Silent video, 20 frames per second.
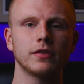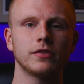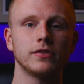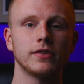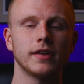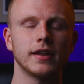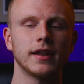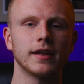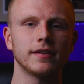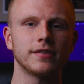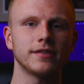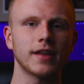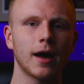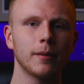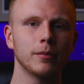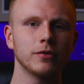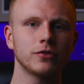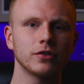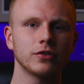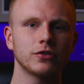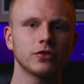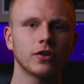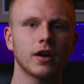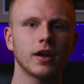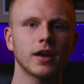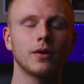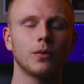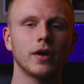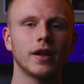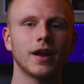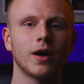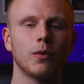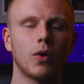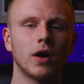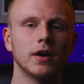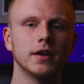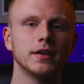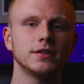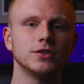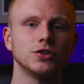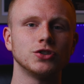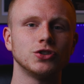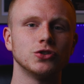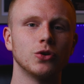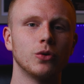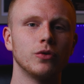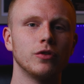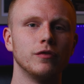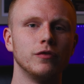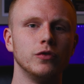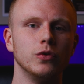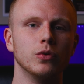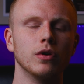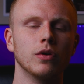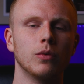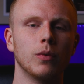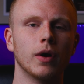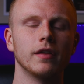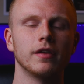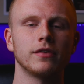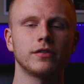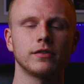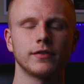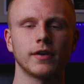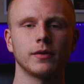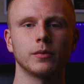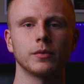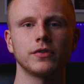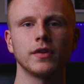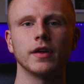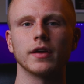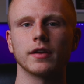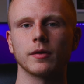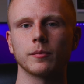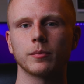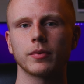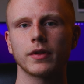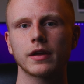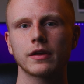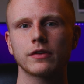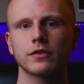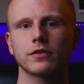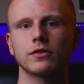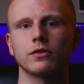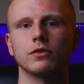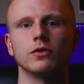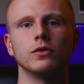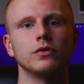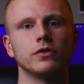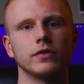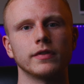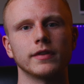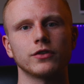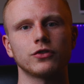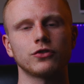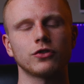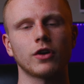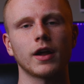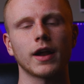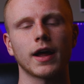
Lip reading: is an establishing shot, and I wanted to show the viewer where this event was taking place. So using this shot